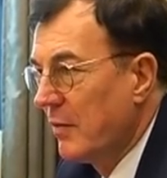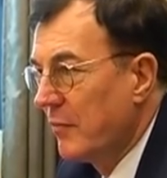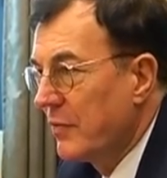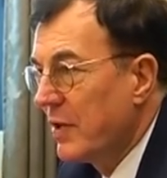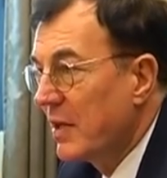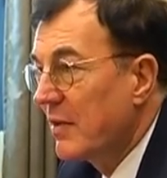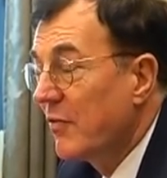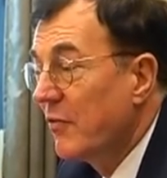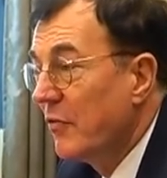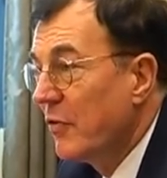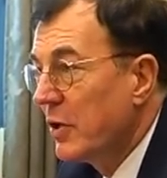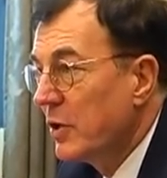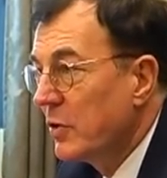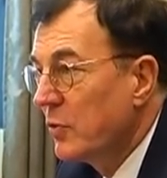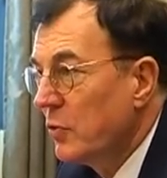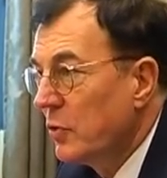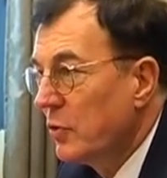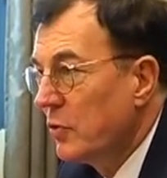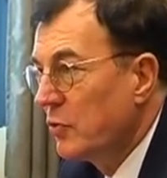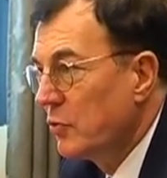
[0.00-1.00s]
that's very
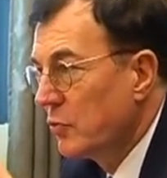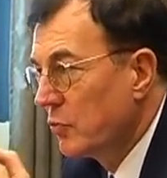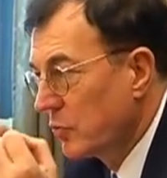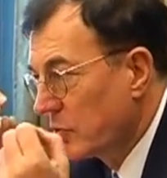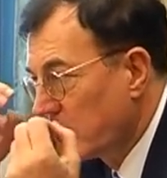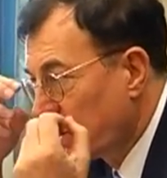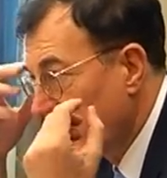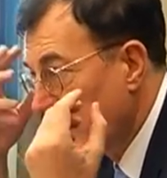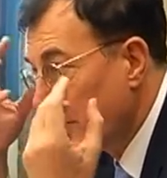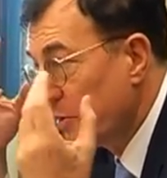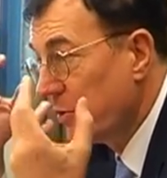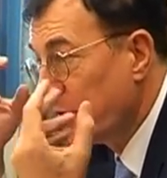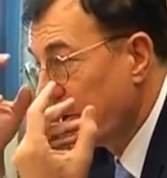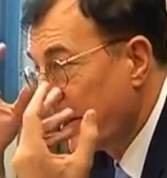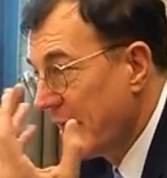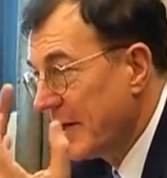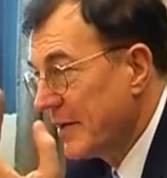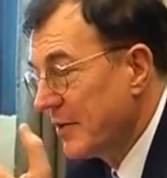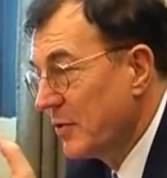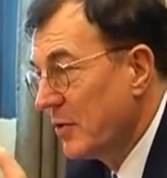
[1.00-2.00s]
good to clear your
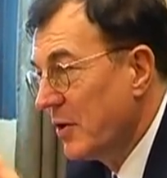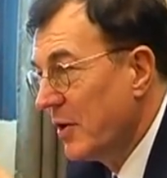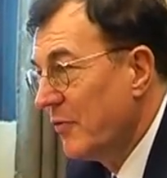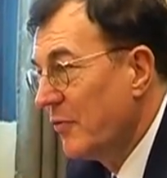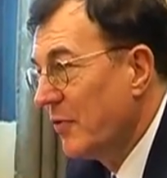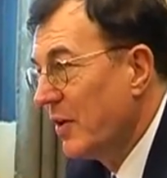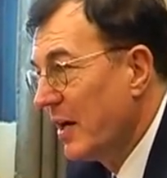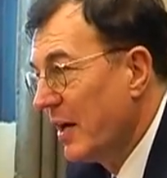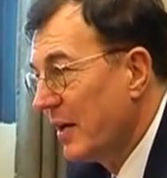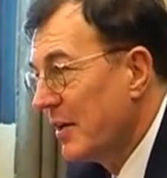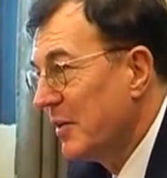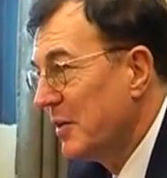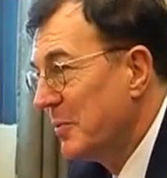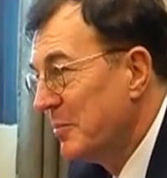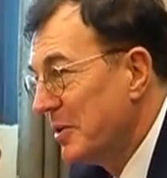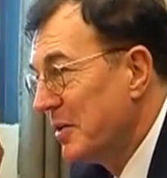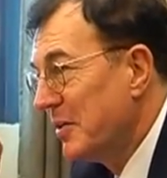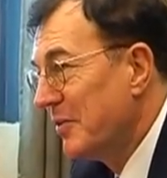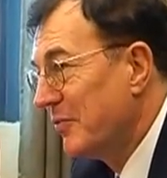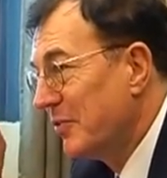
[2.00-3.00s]
head. You know, if you had a little
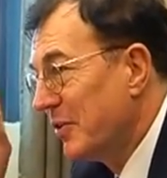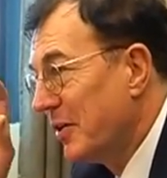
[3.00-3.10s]
bit